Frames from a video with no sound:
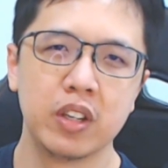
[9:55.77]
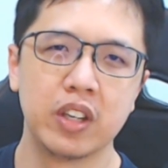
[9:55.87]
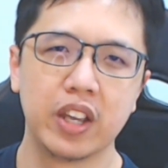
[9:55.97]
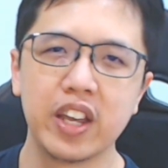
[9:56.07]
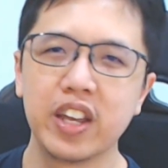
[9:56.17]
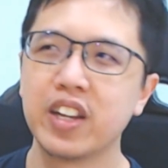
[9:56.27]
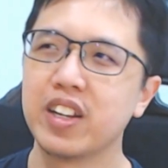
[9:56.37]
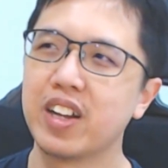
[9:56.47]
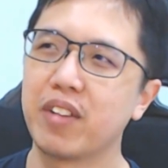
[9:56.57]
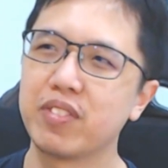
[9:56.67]

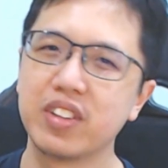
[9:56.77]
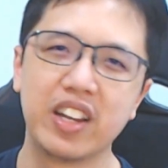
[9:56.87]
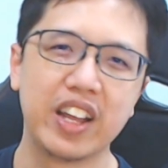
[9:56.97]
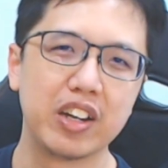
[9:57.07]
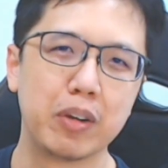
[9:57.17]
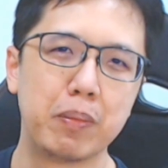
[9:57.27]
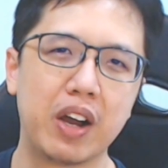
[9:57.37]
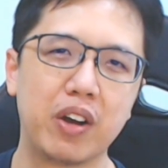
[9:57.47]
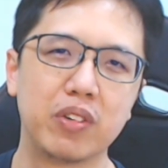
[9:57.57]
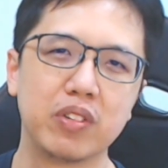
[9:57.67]
And after that,
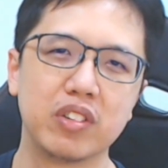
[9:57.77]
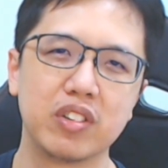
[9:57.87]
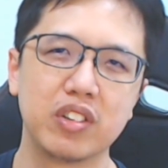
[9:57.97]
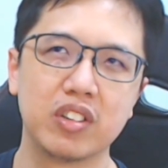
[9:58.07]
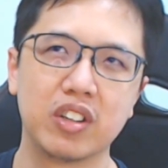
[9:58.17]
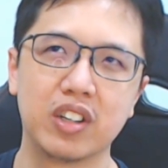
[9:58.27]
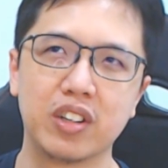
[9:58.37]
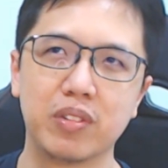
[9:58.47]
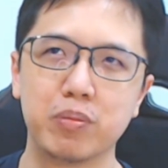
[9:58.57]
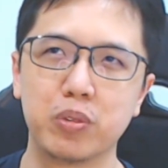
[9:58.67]
about
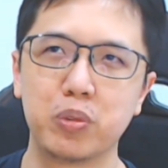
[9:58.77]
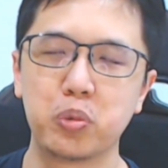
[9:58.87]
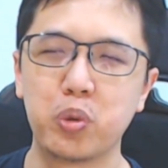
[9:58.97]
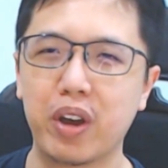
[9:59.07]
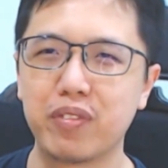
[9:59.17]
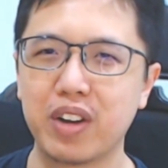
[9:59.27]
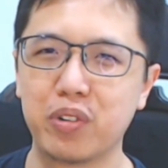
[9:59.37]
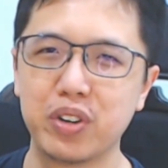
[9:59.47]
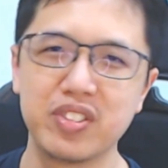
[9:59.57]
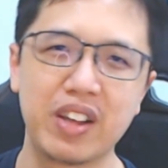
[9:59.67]
12
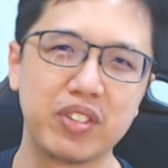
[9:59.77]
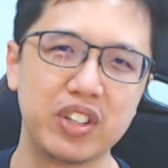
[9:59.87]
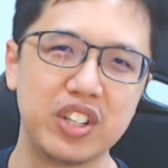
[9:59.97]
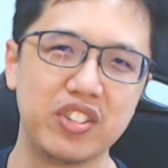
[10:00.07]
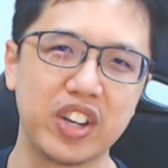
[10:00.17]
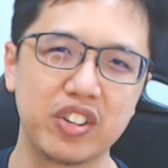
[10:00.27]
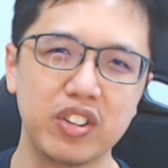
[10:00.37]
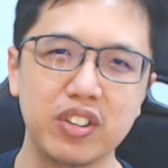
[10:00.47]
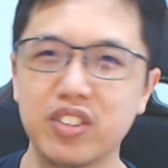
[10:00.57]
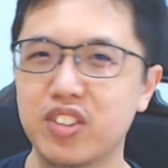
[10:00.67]
hours after the
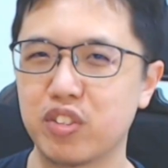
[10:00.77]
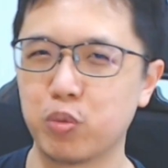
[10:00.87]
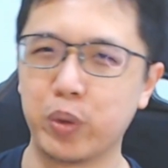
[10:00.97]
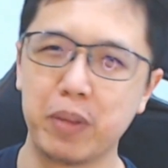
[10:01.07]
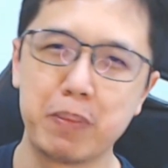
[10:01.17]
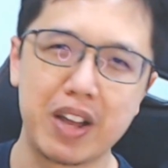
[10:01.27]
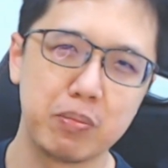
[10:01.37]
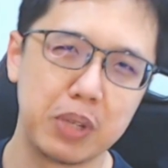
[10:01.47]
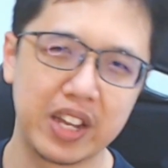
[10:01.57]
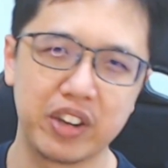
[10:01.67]
injection. This is way past
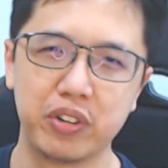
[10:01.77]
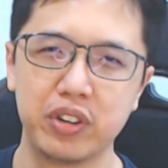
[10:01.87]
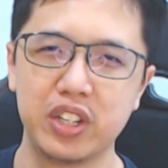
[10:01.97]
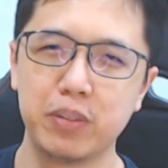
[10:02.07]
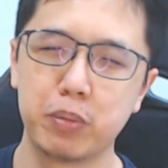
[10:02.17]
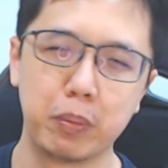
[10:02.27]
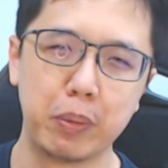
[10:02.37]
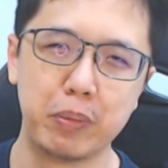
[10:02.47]
midnight already, probably